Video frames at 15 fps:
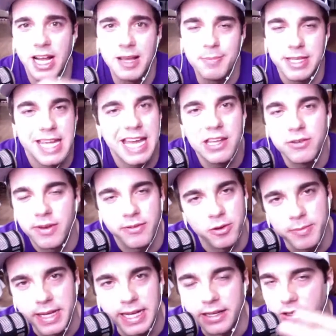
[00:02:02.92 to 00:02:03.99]
IPA you've ever
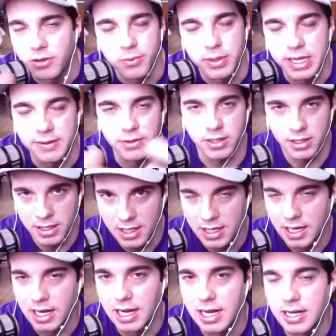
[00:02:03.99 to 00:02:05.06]
made or whatever,
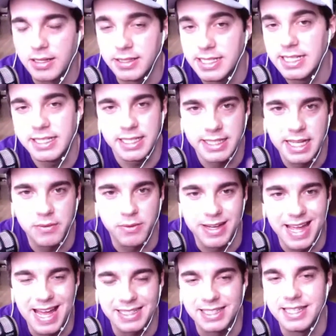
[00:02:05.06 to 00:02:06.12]
Dean can then
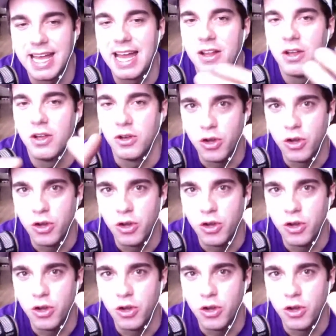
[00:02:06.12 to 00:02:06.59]
react to that,